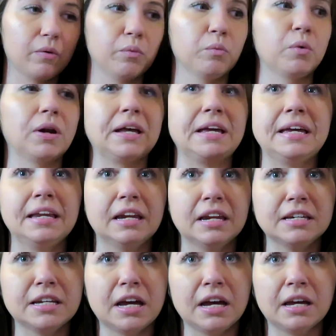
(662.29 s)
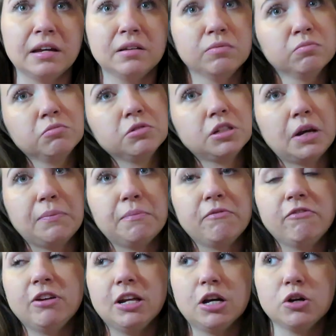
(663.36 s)
what I eat in a day type
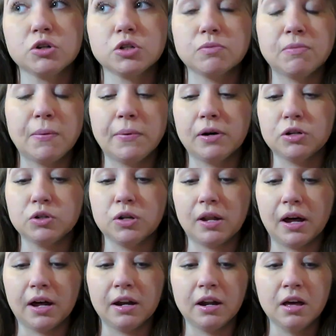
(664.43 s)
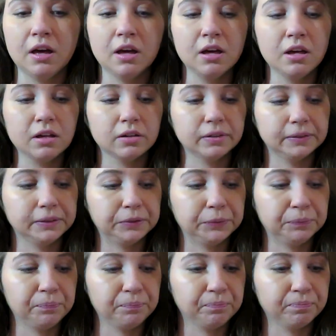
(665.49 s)
video. so maybe I'll do that
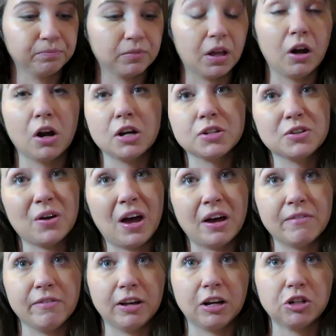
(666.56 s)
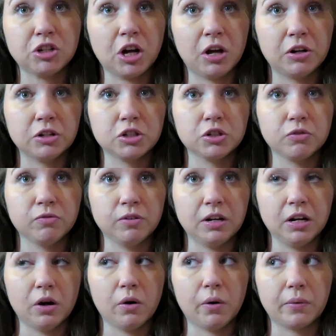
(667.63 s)
um I also have like a challenge
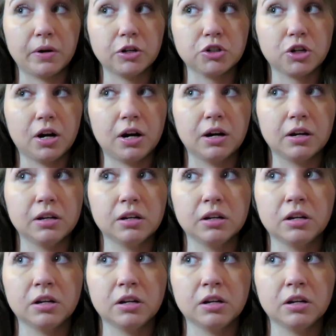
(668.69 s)
video I want to try